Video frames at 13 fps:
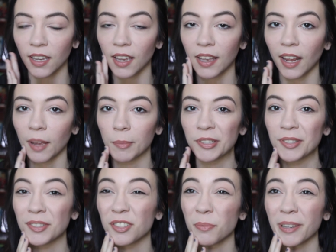and I'm
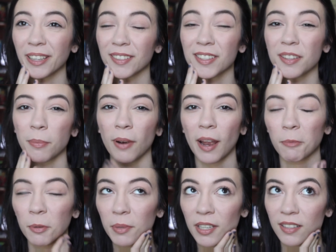assuming it's the
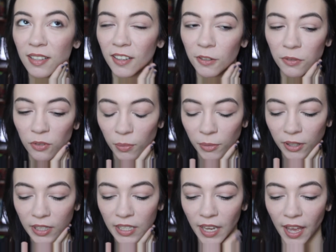primer because I don't
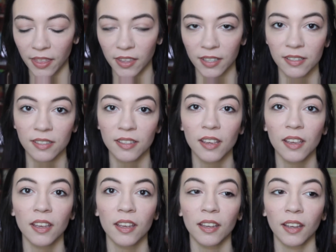normally get this
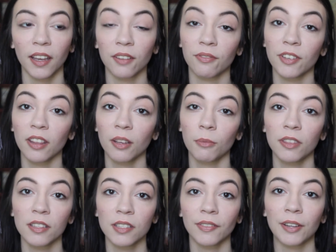kind of feeling with
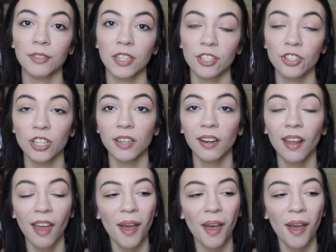this foundation.